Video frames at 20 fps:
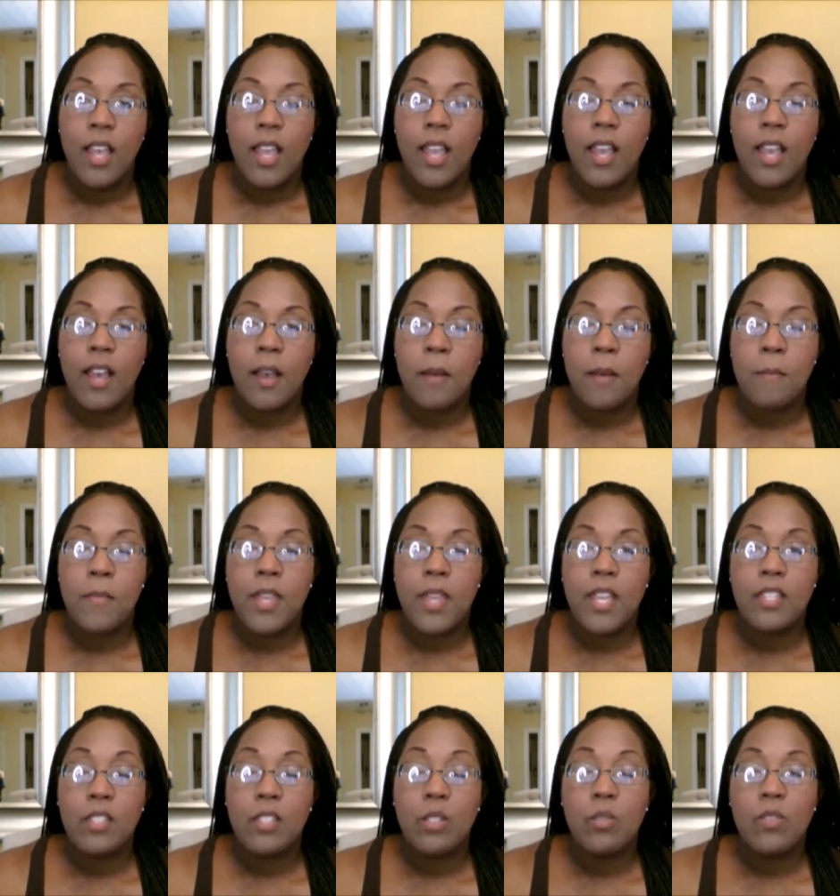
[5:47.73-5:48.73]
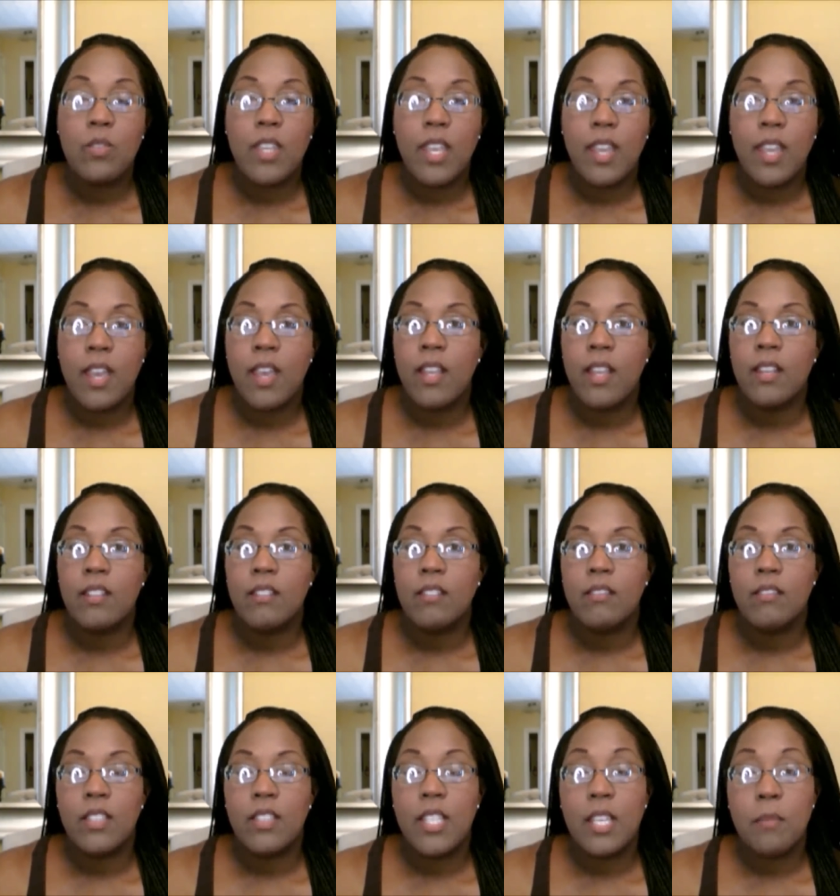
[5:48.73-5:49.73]
um, and you can
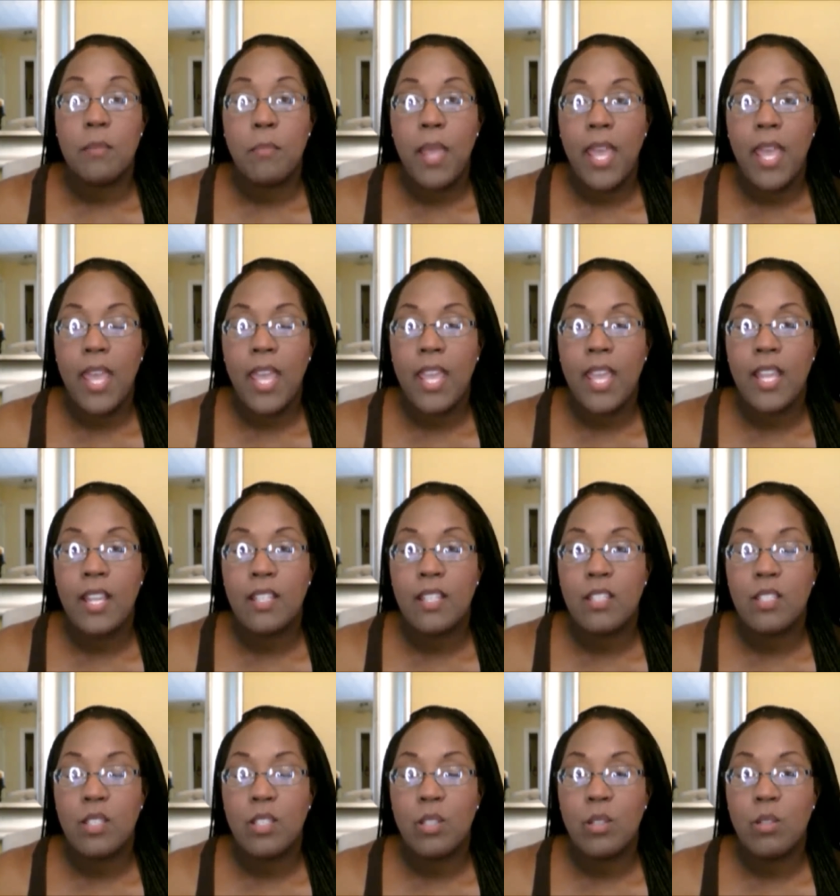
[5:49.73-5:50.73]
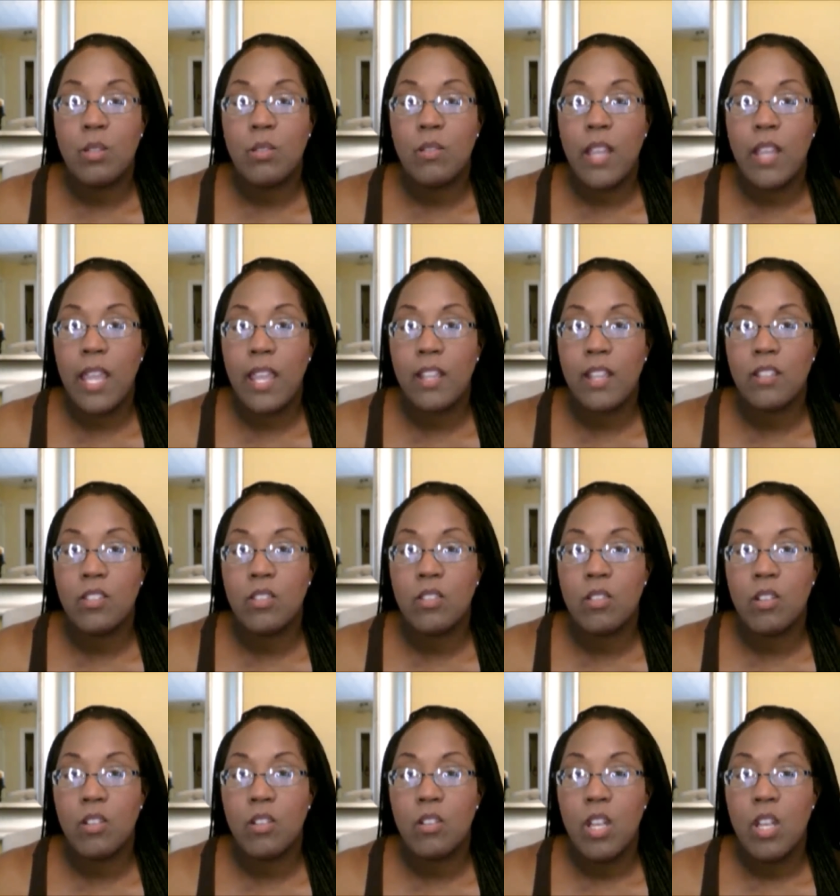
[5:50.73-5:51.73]
get paid to
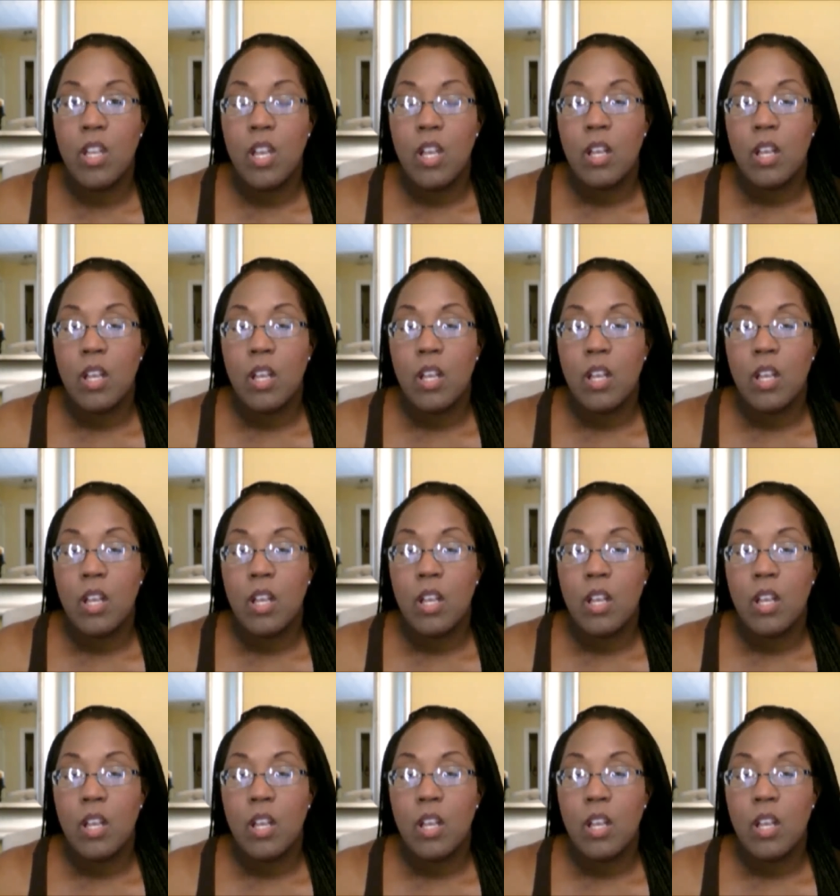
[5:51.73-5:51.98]
answer